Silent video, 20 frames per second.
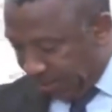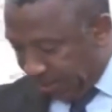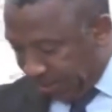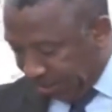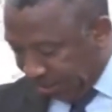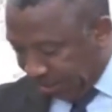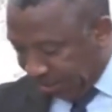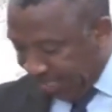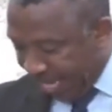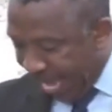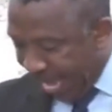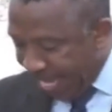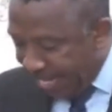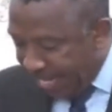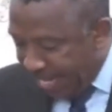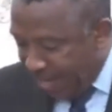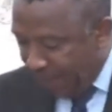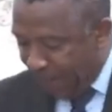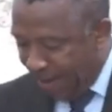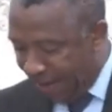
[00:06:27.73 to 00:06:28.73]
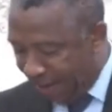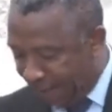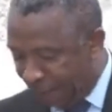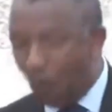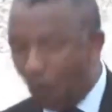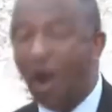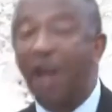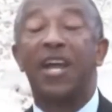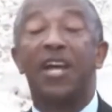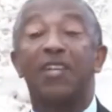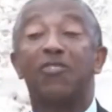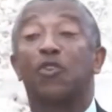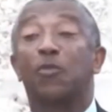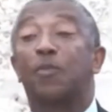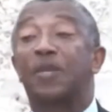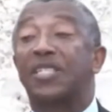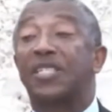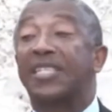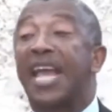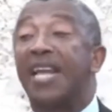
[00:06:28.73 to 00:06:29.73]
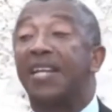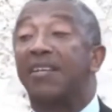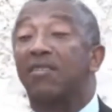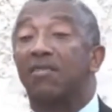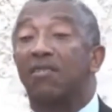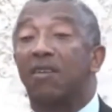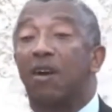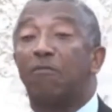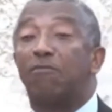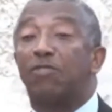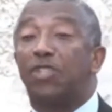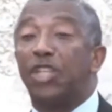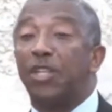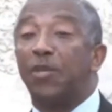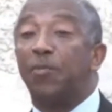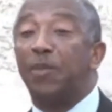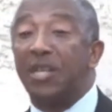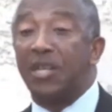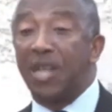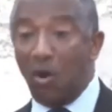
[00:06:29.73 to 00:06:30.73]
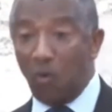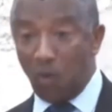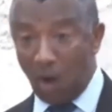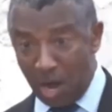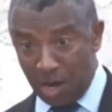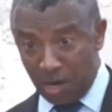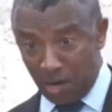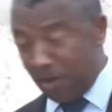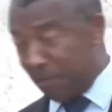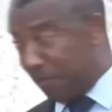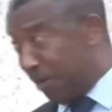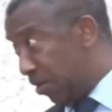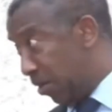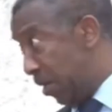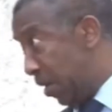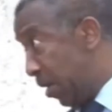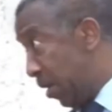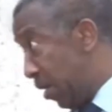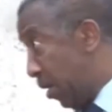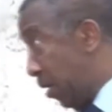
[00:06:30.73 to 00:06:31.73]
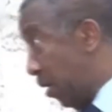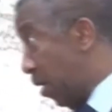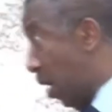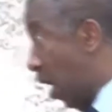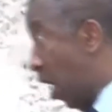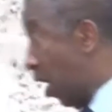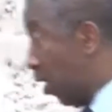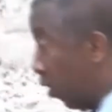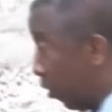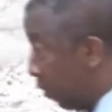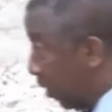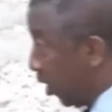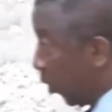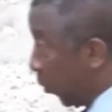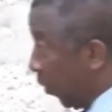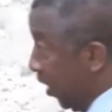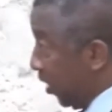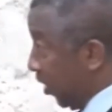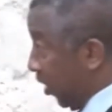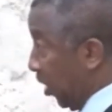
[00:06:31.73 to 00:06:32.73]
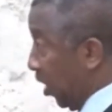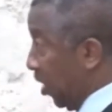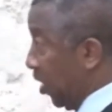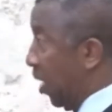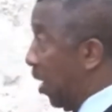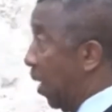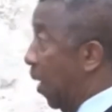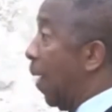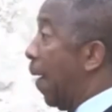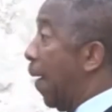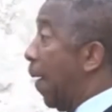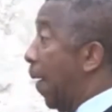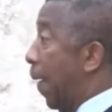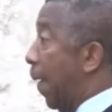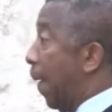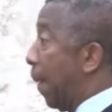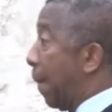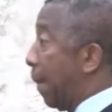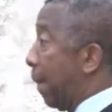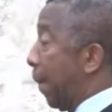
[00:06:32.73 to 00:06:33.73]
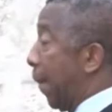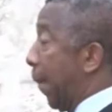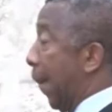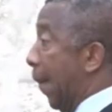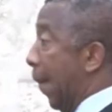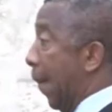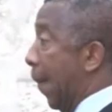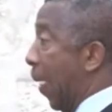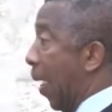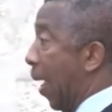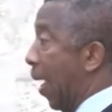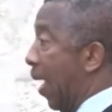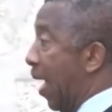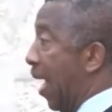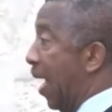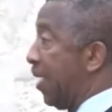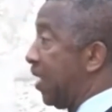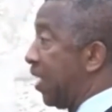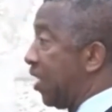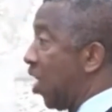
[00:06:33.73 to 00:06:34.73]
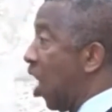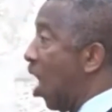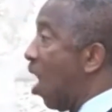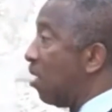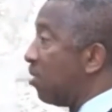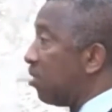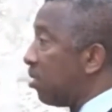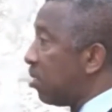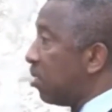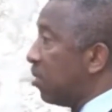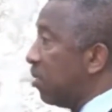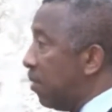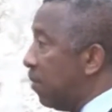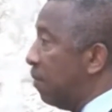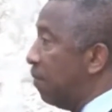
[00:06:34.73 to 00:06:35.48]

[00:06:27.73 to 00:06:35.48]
to slightly above 100% of GDP. Now, Honorable Speaker, sir, I did not